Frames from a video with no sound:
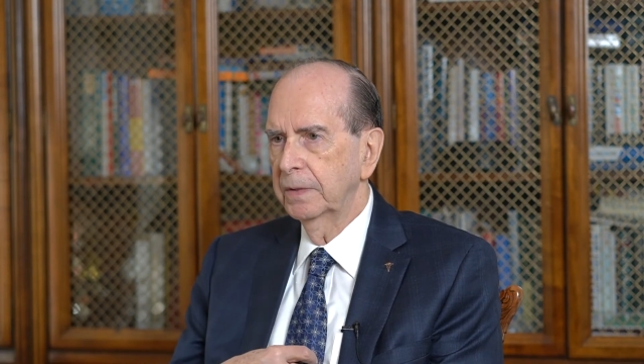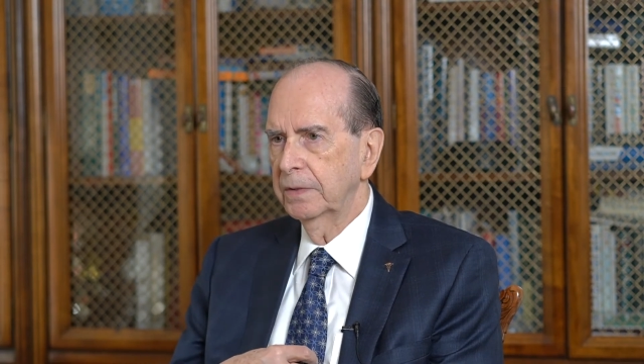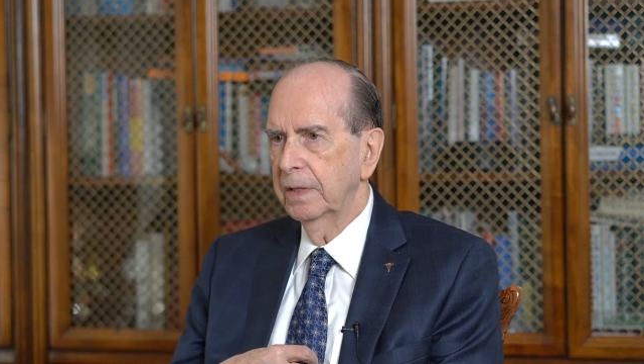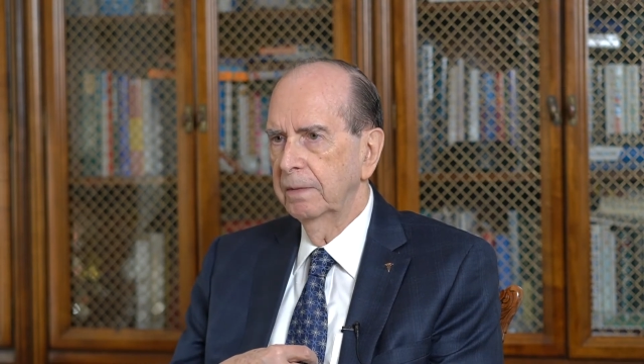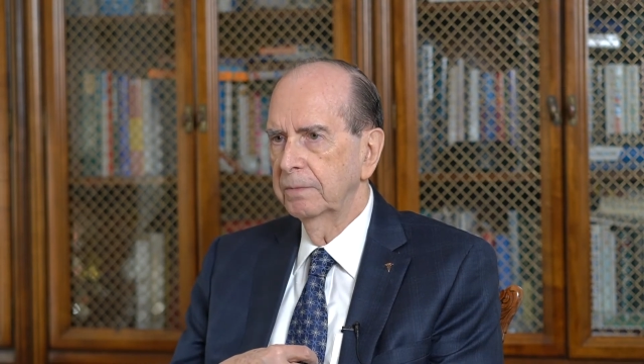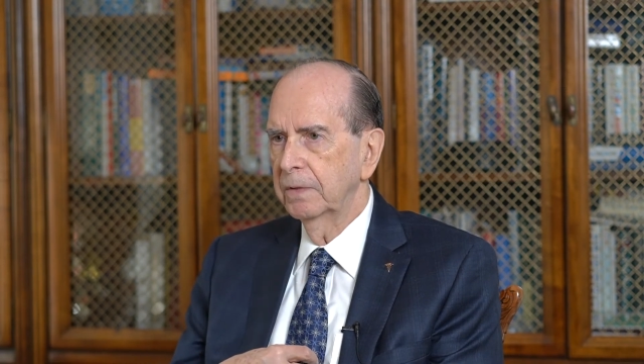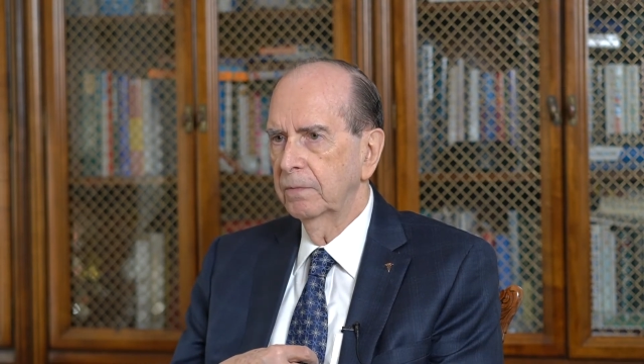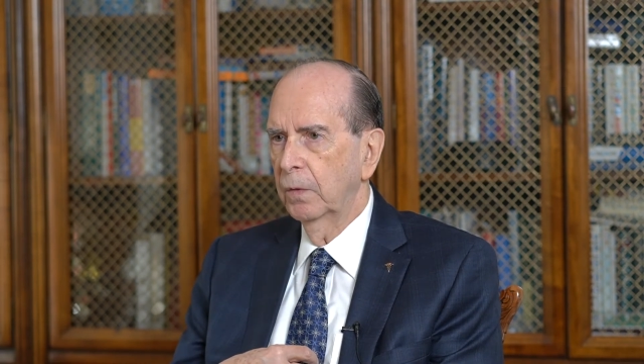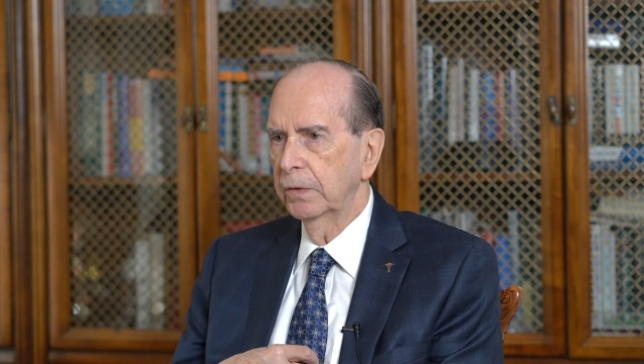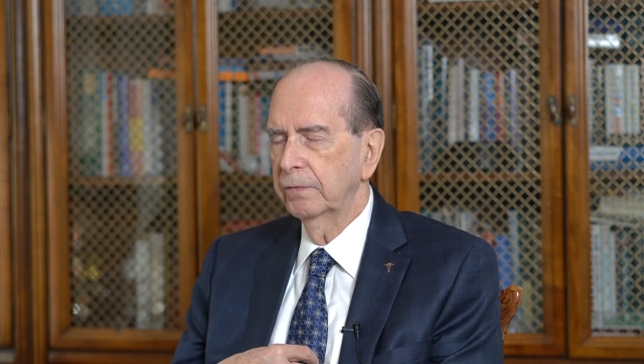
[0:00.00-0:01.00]
which comes, of
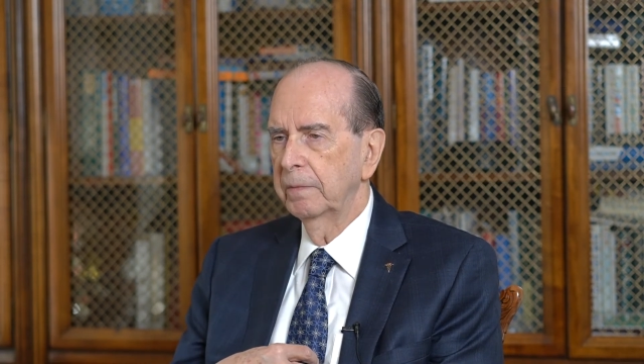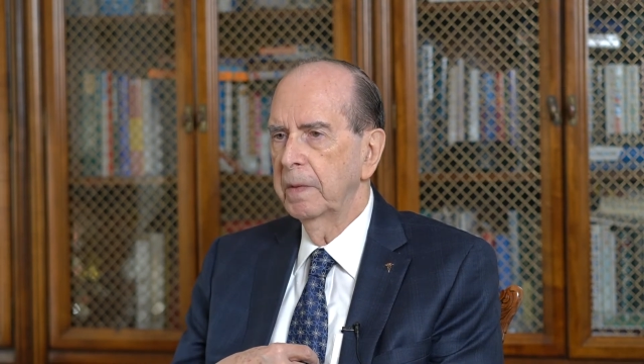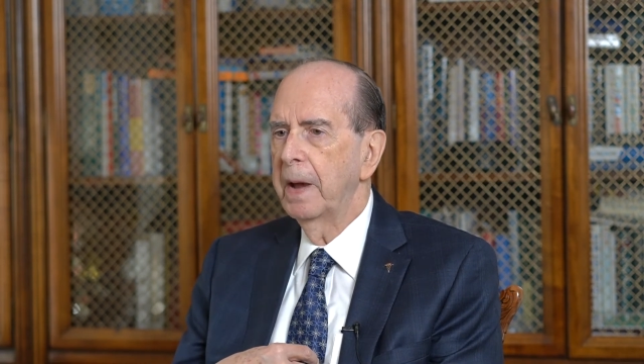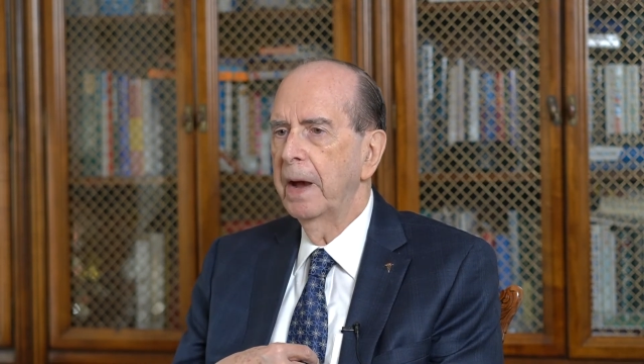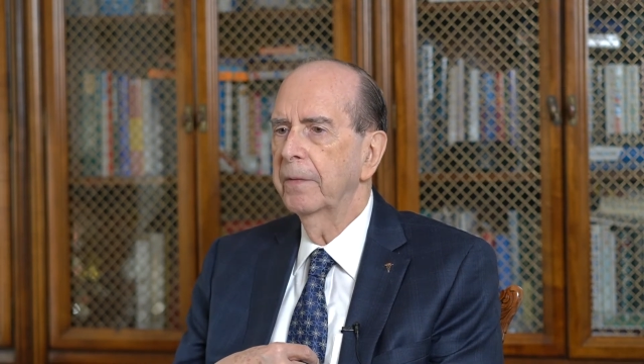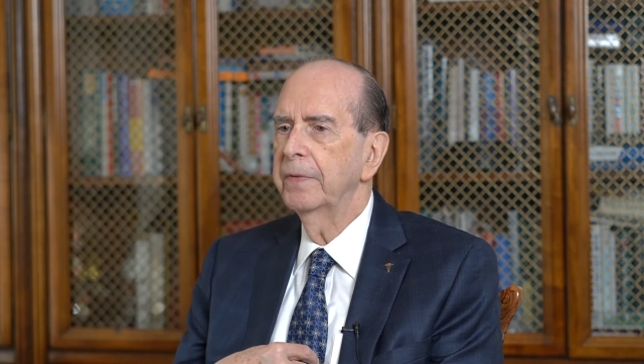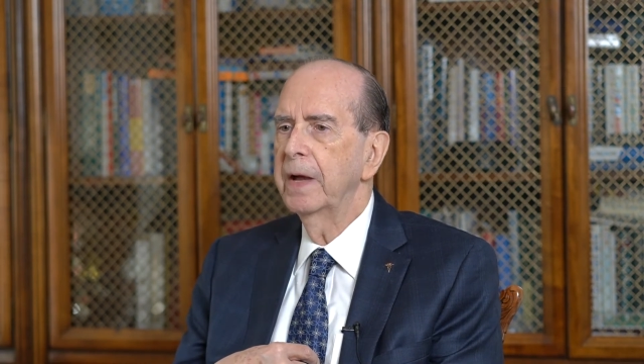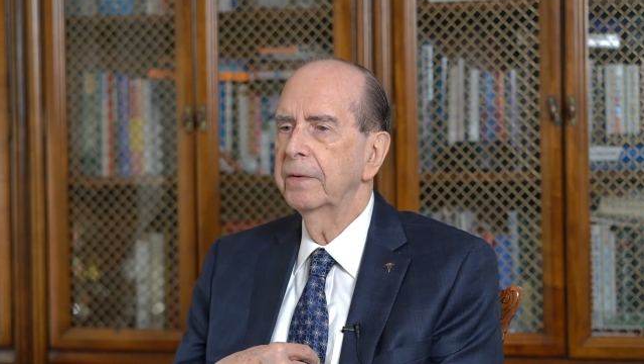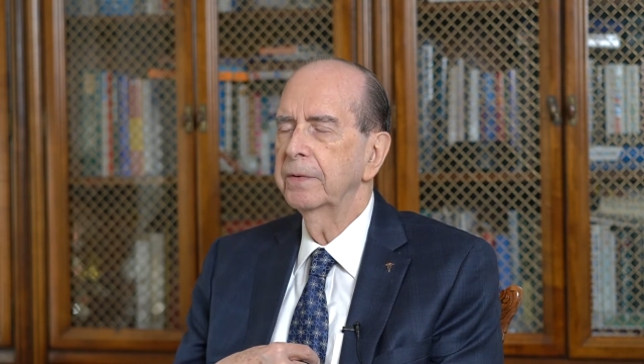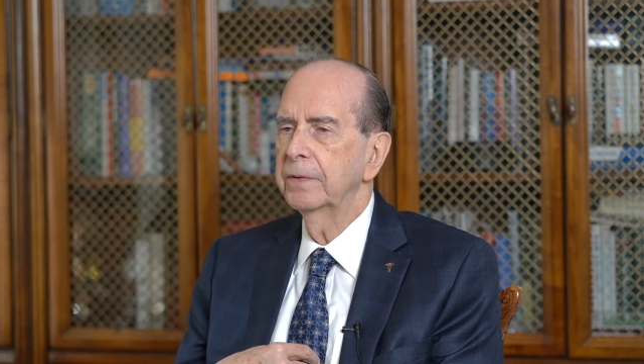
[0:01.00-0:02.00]
course, from the mouth
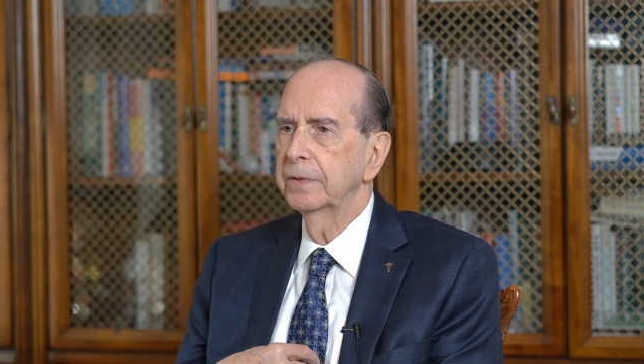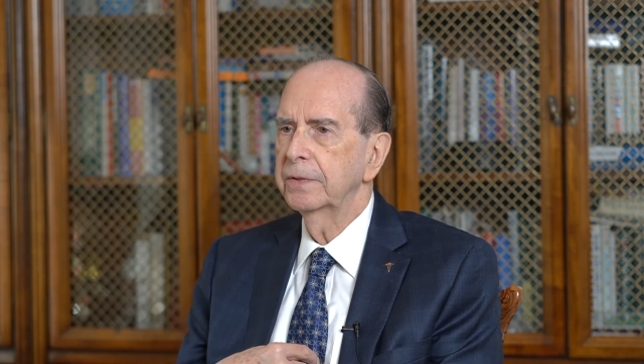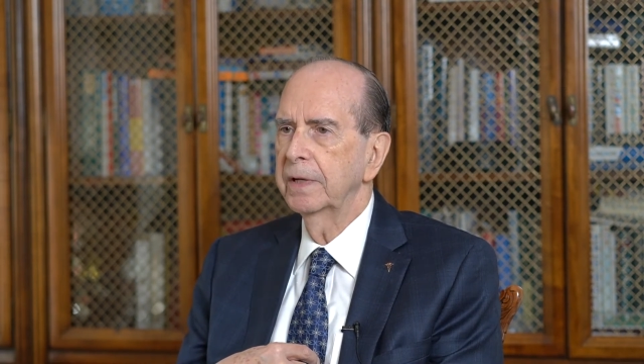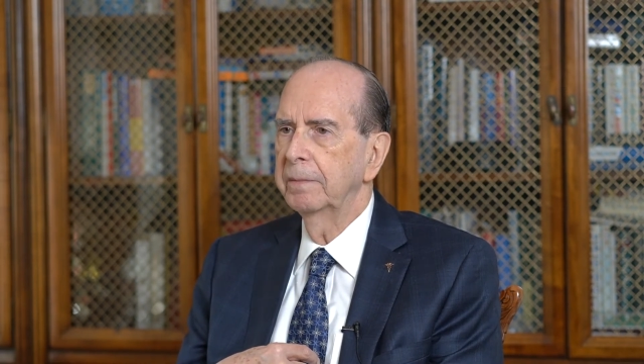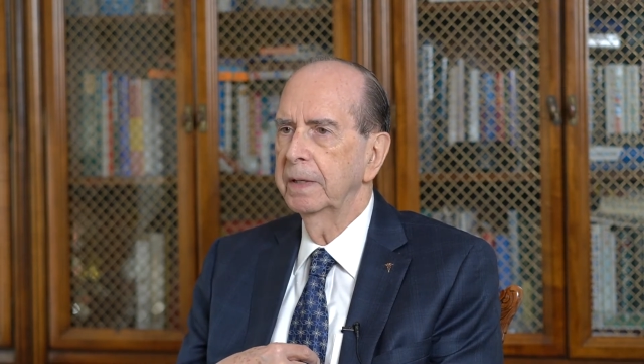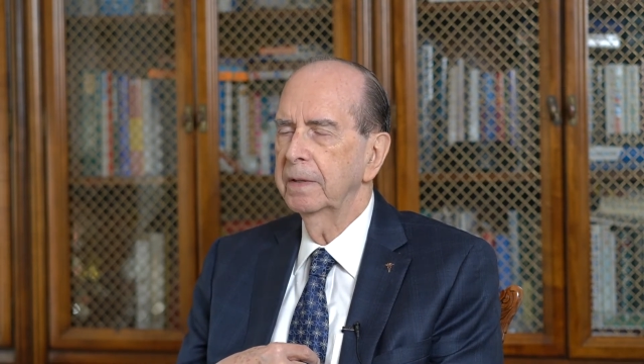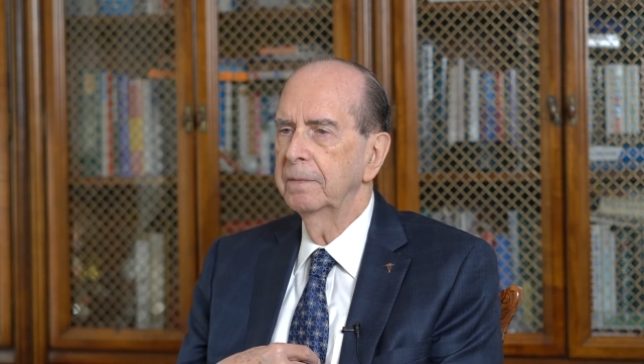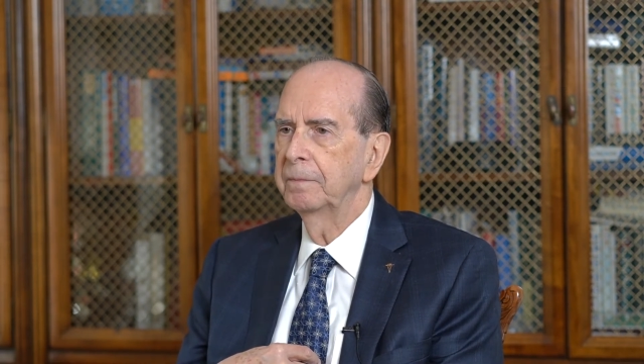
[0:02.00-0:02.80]
down to the stomach,